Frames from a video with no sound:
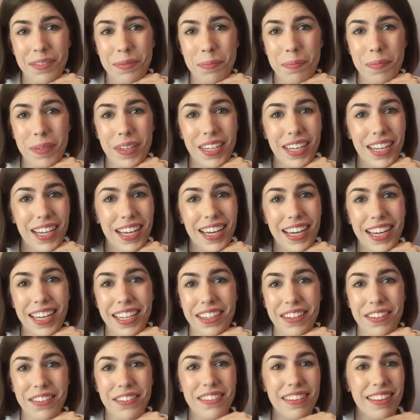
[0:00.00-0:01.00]
but I
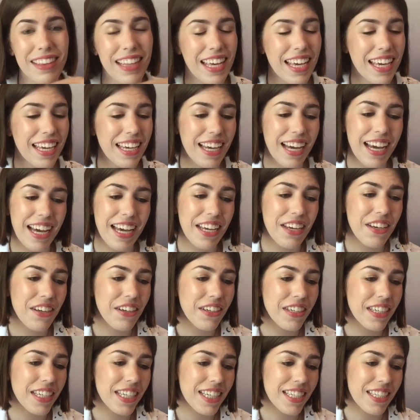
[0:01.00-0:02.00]
don't think I
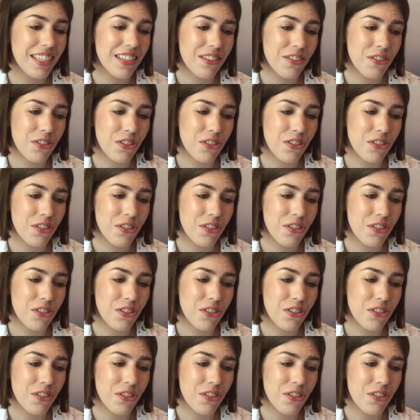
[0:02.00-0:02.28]
could.